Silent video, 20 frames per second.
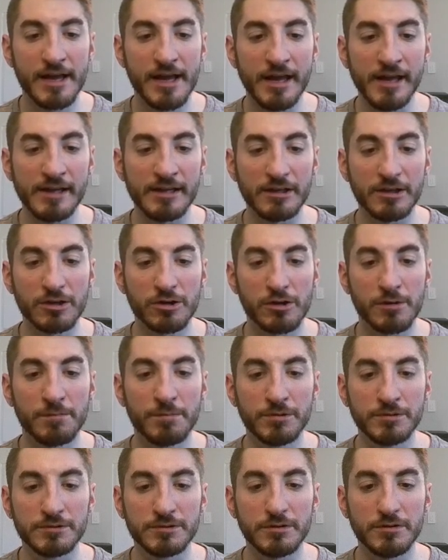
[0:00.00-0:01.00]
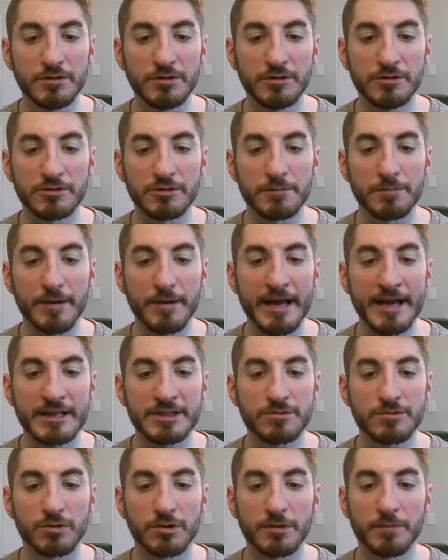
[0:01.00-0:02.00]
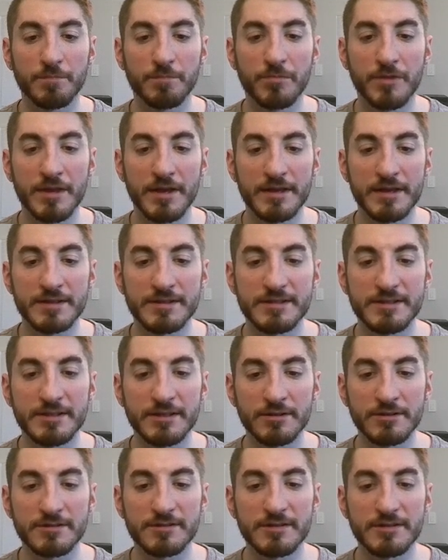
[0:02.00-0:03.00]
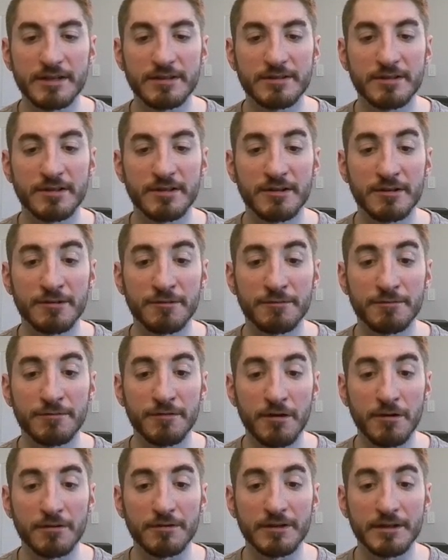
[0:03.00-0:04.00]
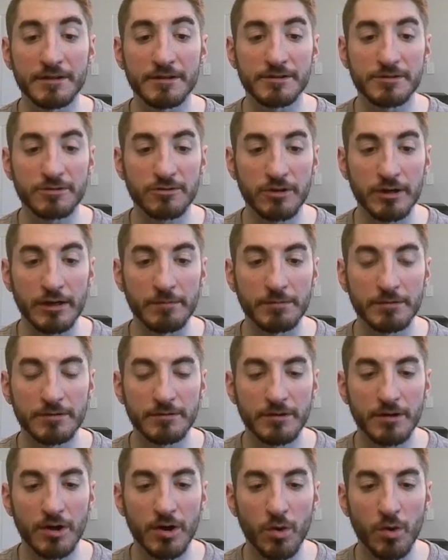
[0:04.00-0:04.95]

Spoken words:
hey, your Ubuntu user password is still set to the default in the script.